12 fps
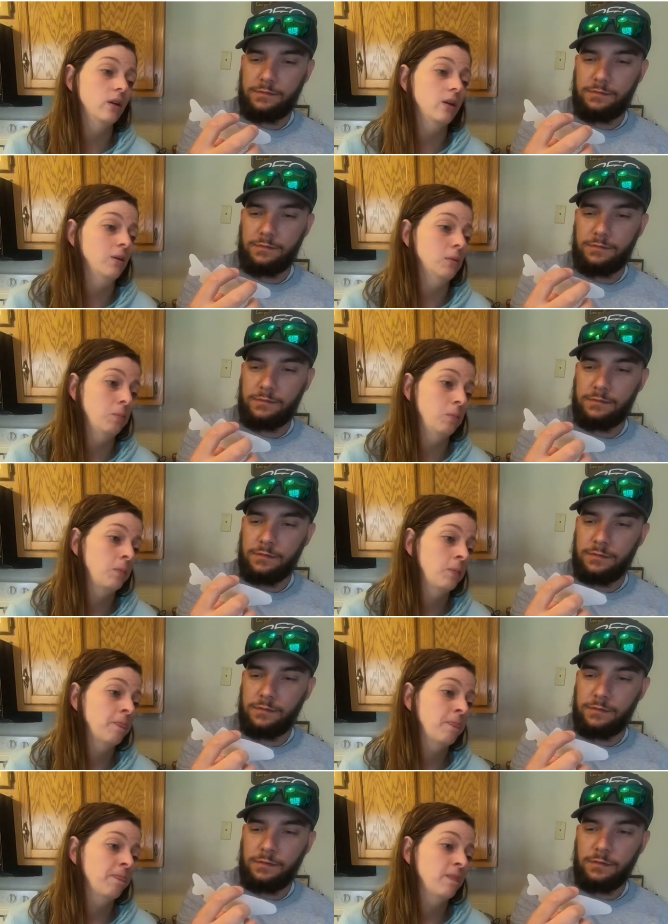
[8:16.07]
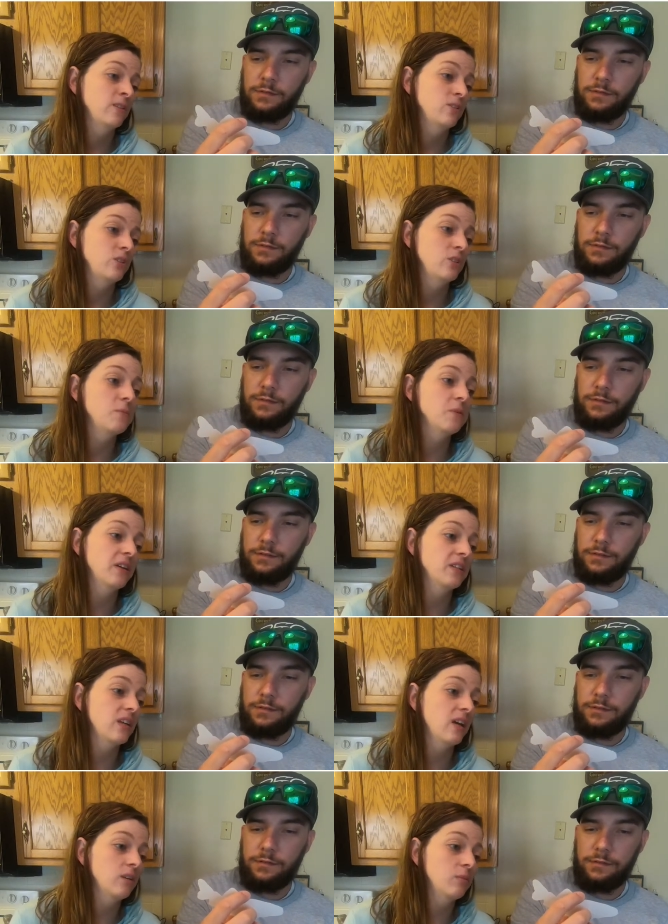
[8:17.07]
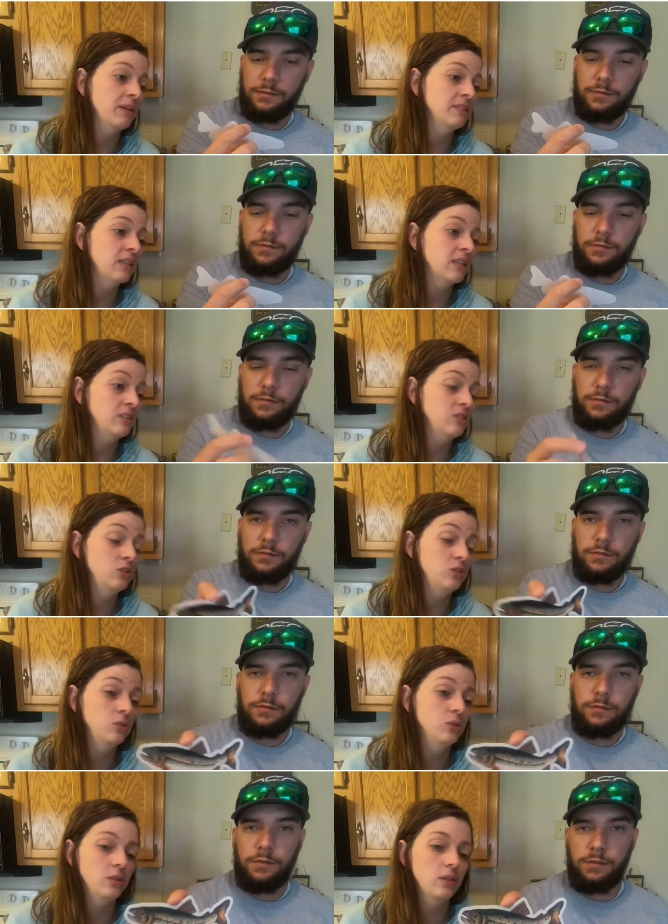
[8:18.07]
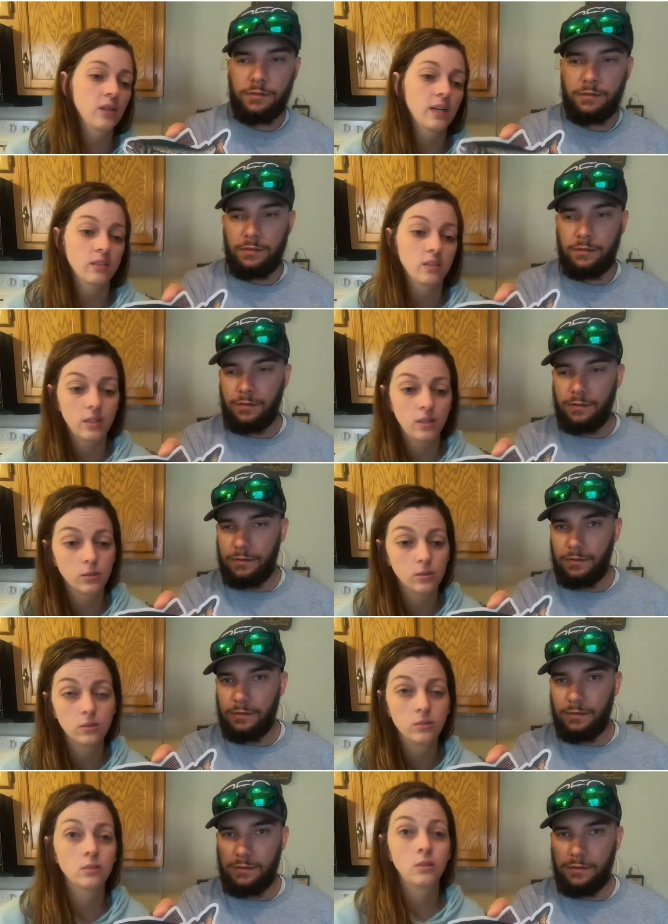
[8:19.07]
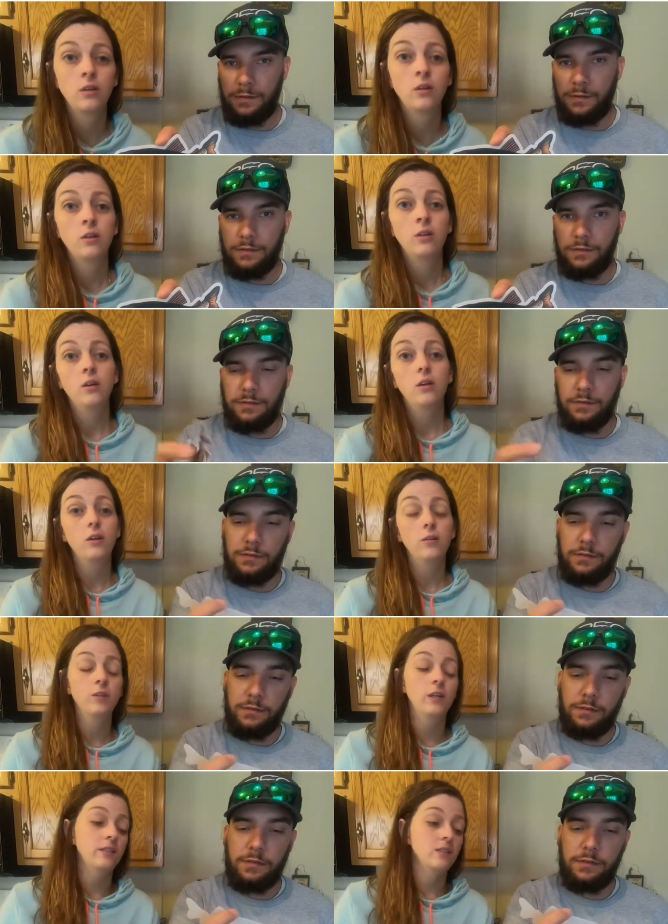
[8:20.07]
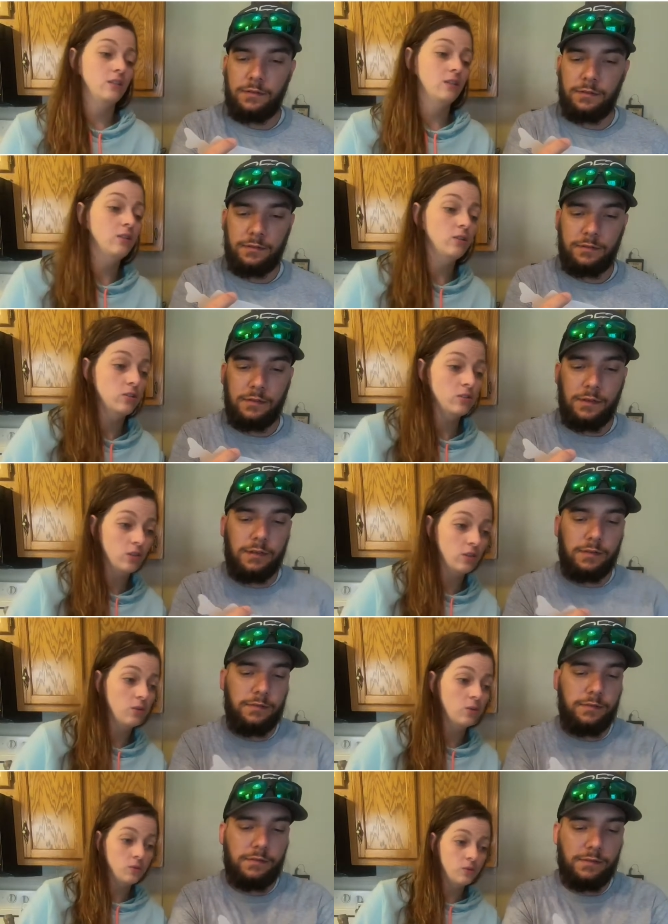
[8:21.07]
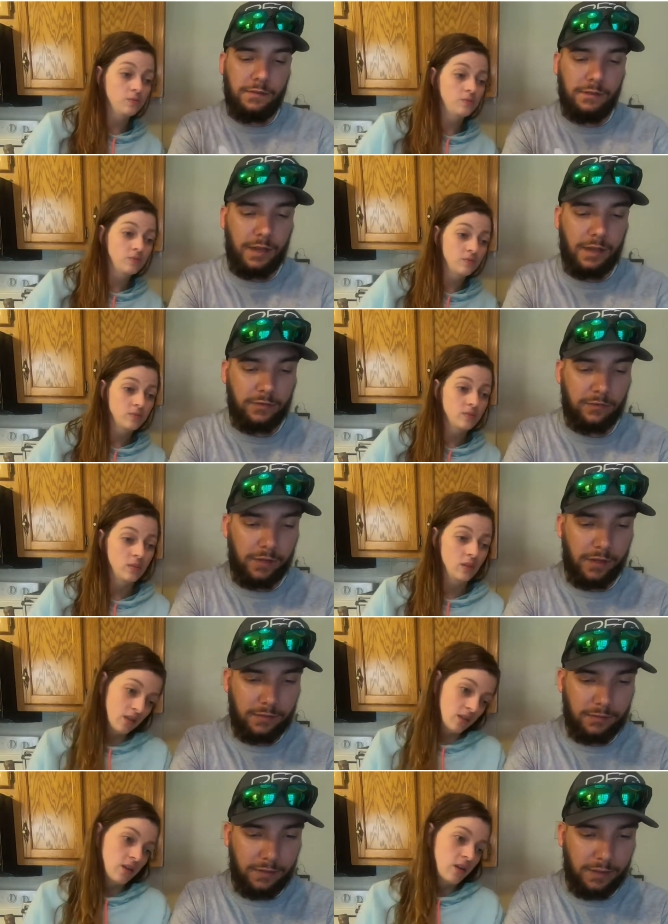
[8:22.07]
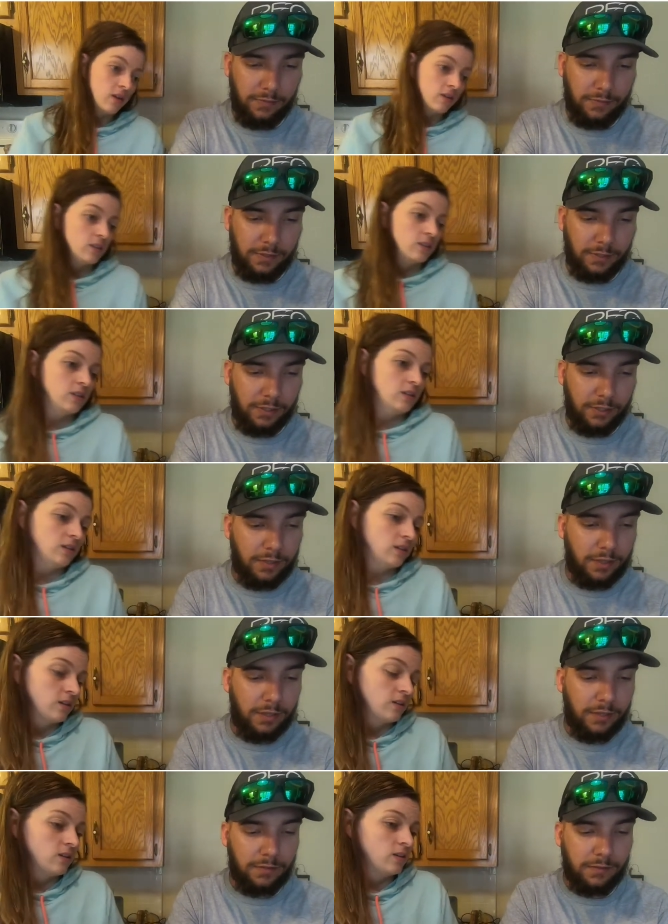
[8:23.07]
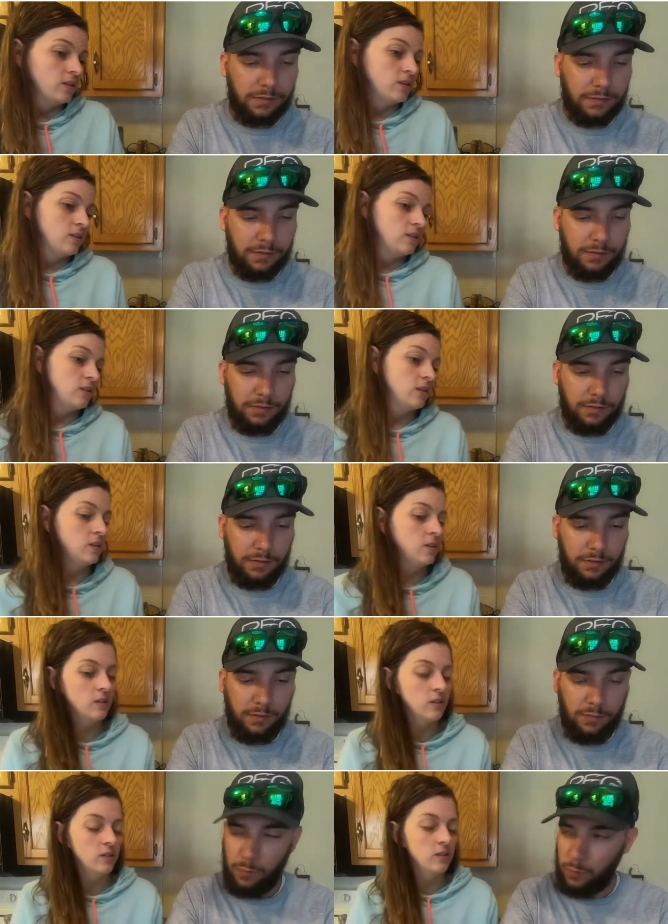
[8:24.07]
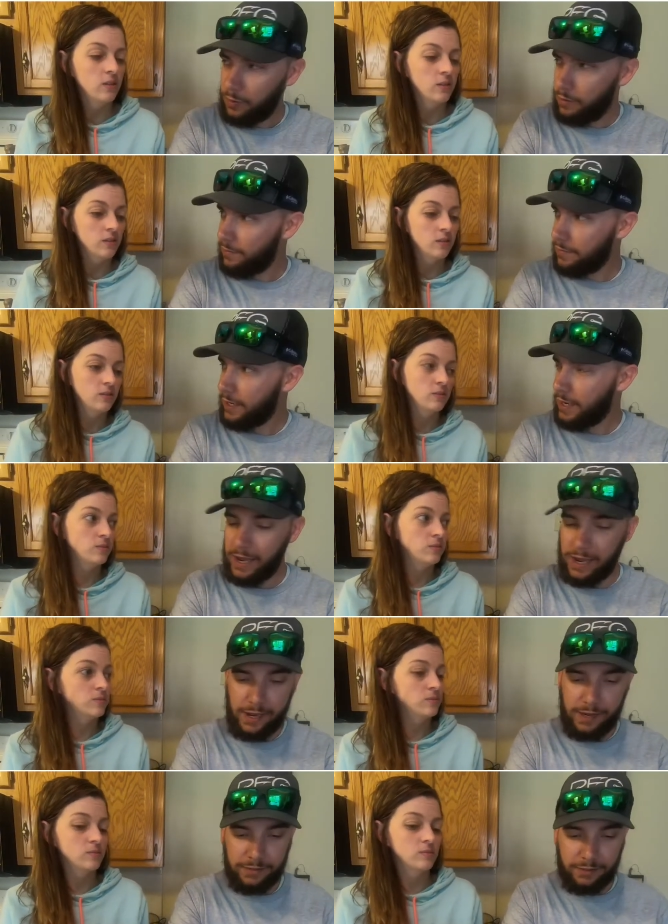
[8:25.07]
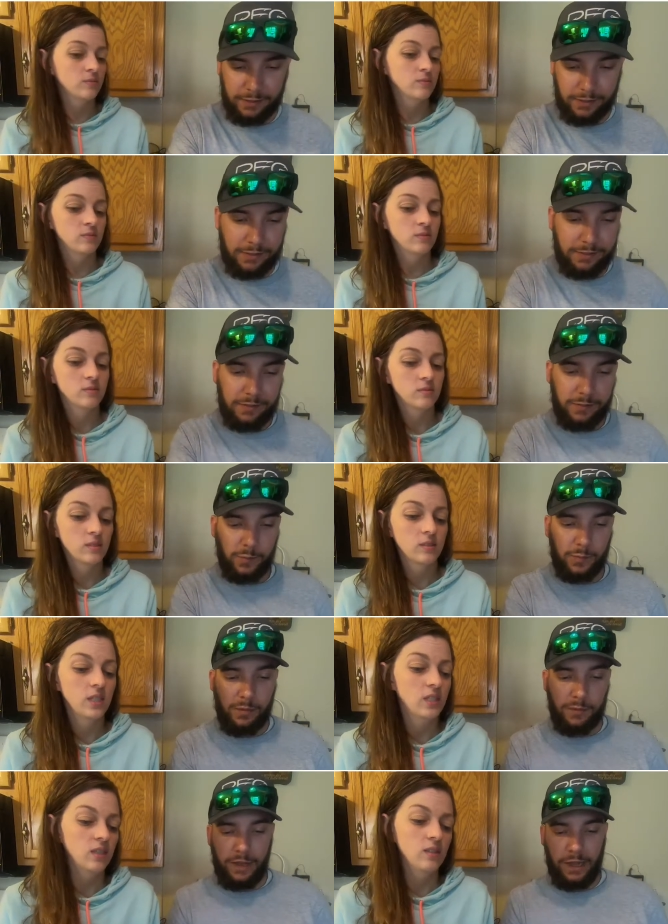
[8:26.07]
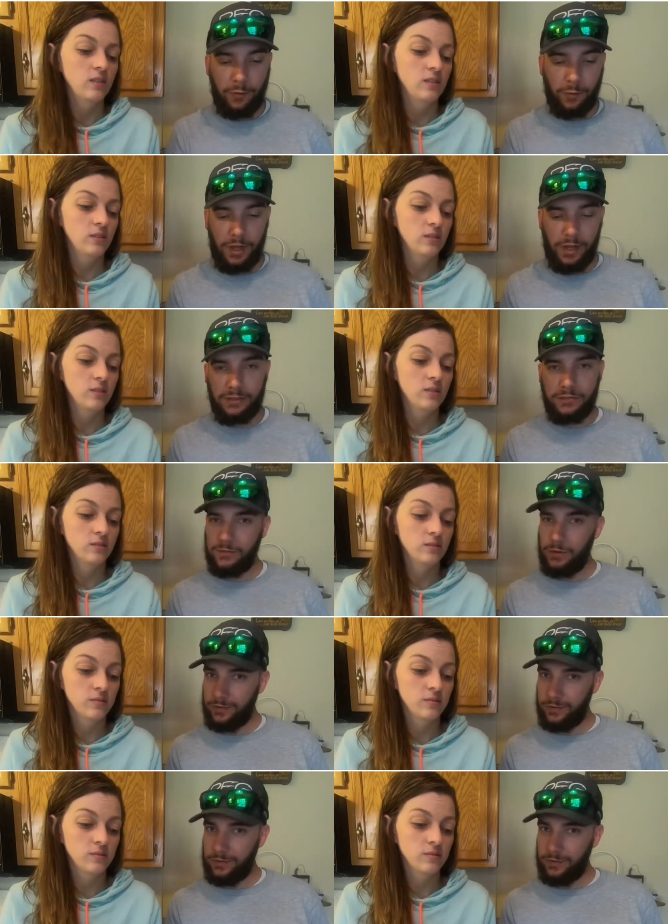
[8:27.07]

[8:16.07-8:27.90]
Speaker 1: Um, super excited about that. I do really like the color of that sticker. Yeah. So
Speaker 2: it's a nice fly. Definitely could uh, put it on the kayak or maybe tackle box, your